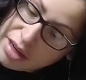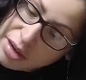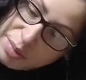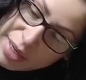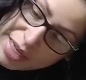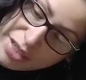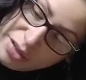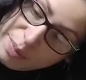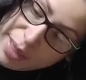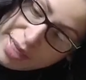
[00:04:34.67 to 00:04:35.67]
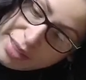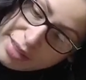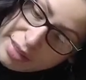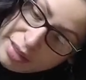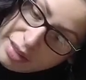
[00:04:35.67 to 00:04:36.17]
but I do base
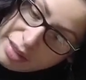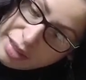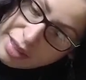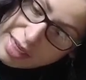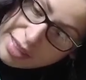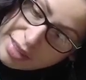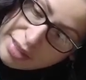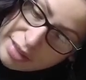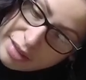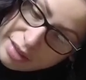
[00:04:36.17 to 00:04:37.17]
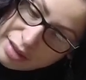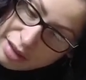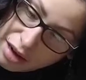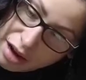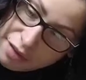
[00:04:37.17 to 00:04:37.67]
these
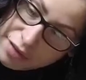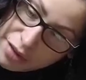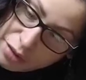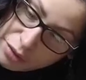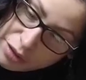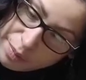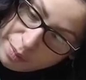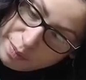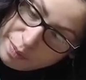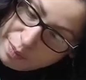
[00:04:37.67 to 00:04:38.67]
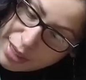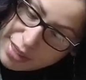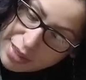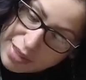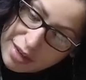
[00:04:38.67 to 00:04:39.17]
off of the older pieces.